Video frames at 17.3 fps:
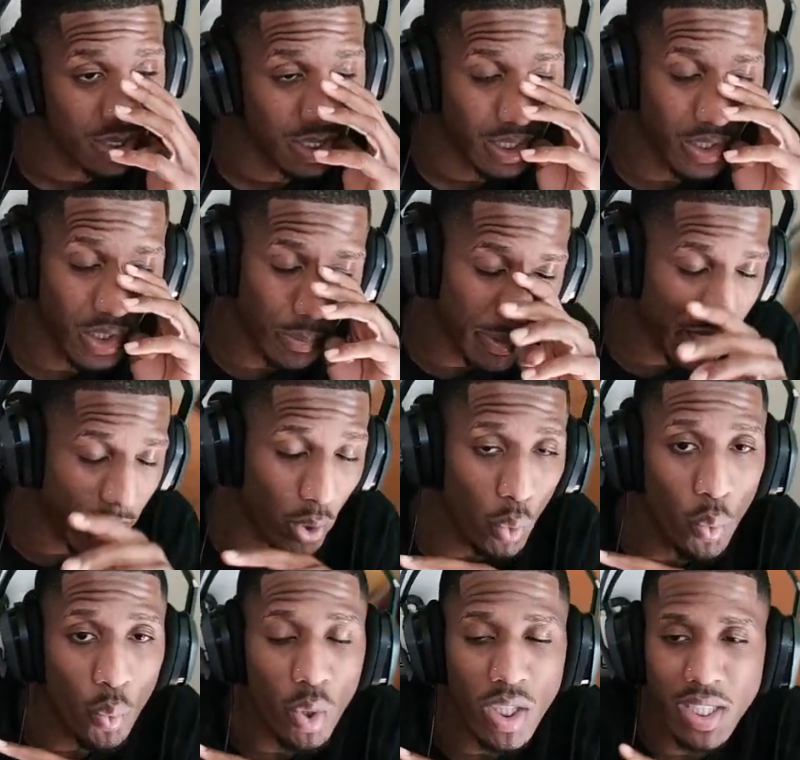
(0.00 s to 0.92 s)
It don't matter
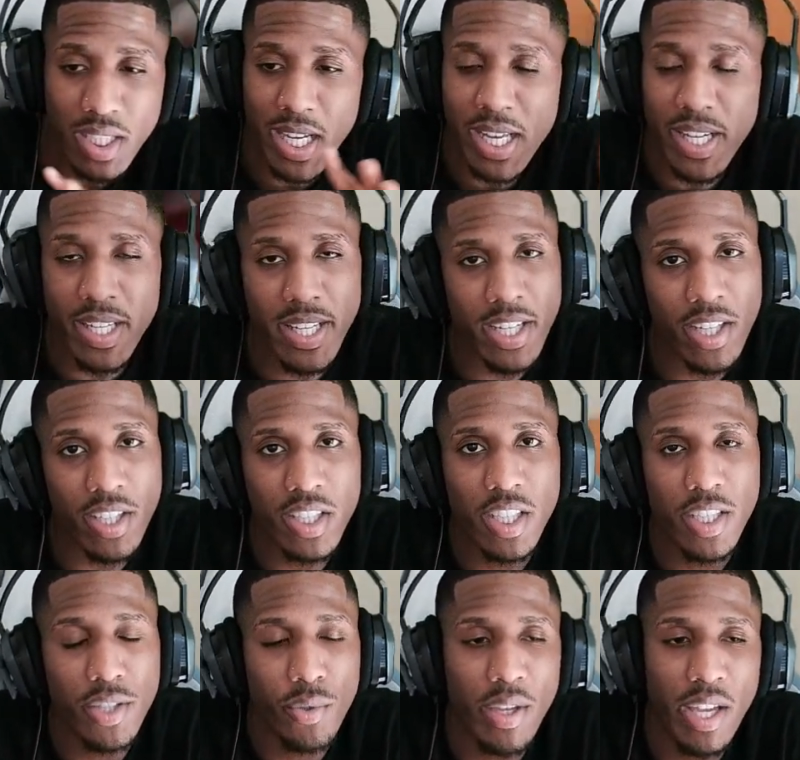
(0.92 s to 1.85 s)
what kind of
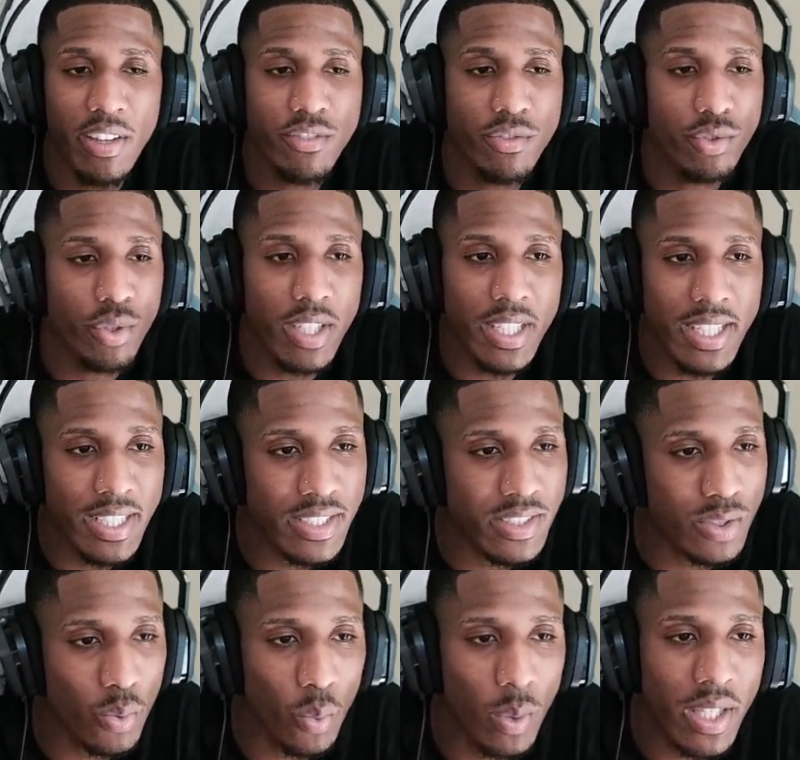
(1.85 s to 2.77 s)
haircut you have,
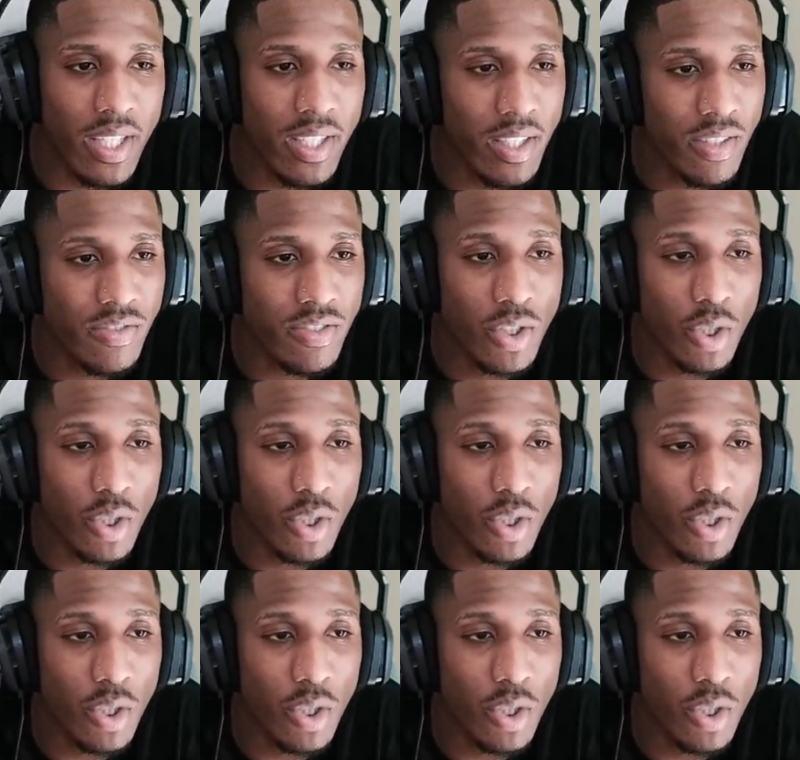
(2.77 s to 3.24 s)
dreads, waves,